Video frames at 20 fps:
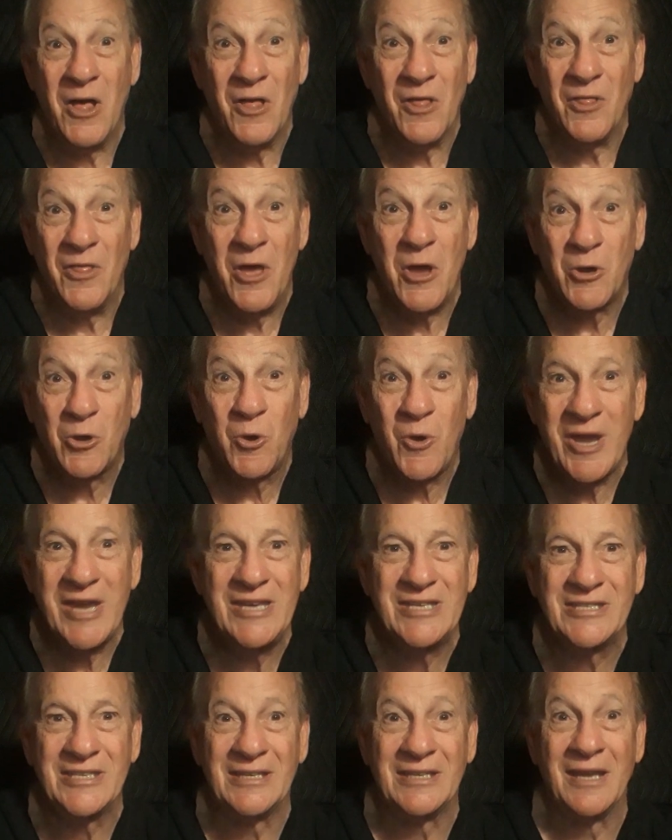they're
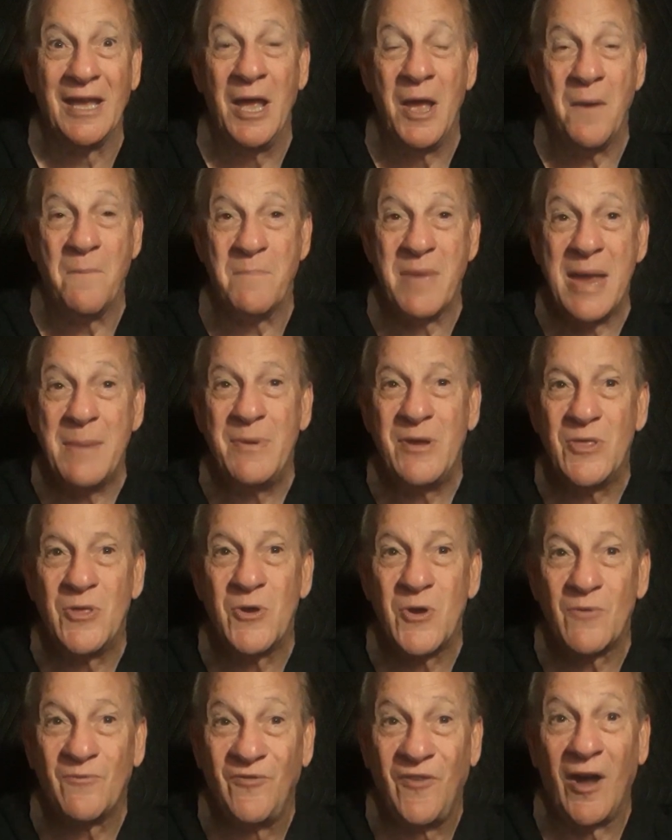crazy. Maybe
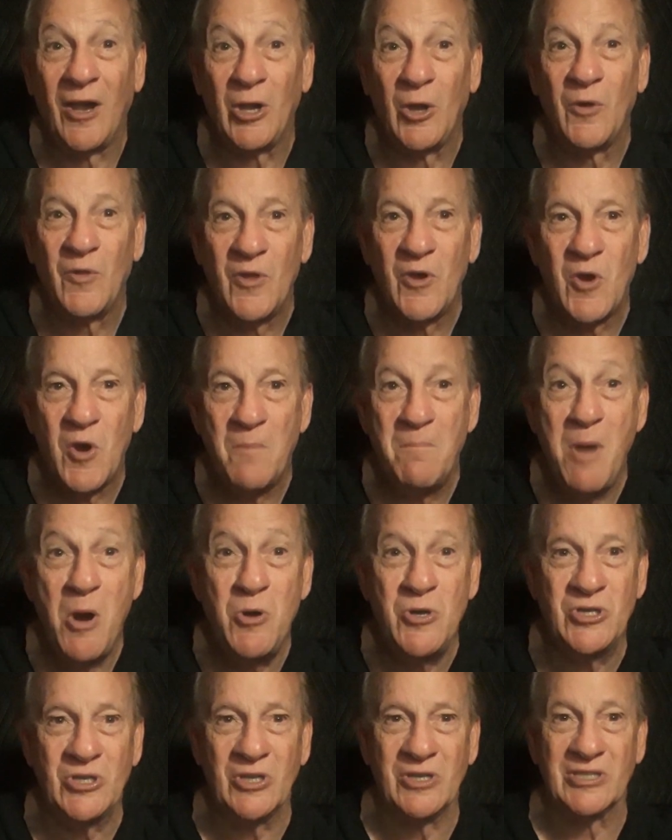they're following their
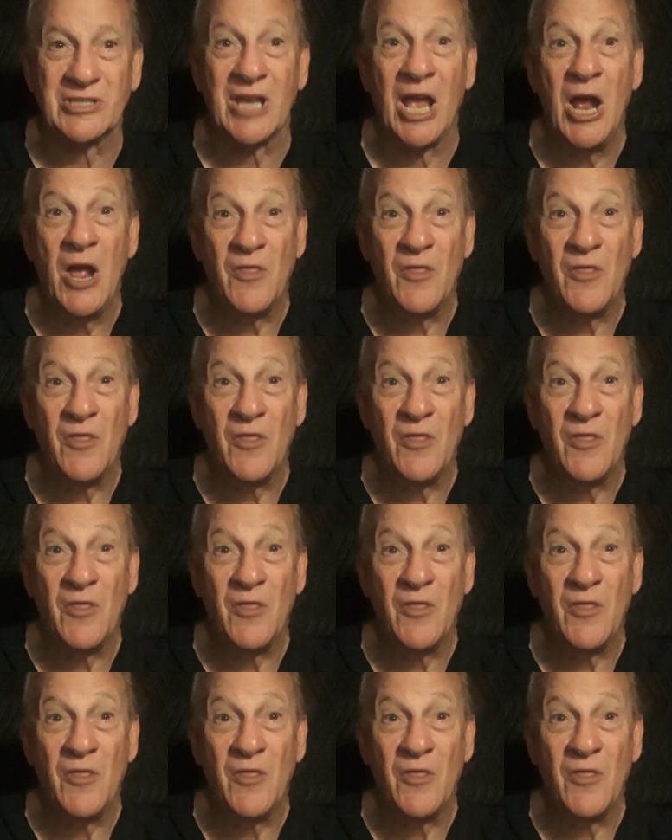emotions.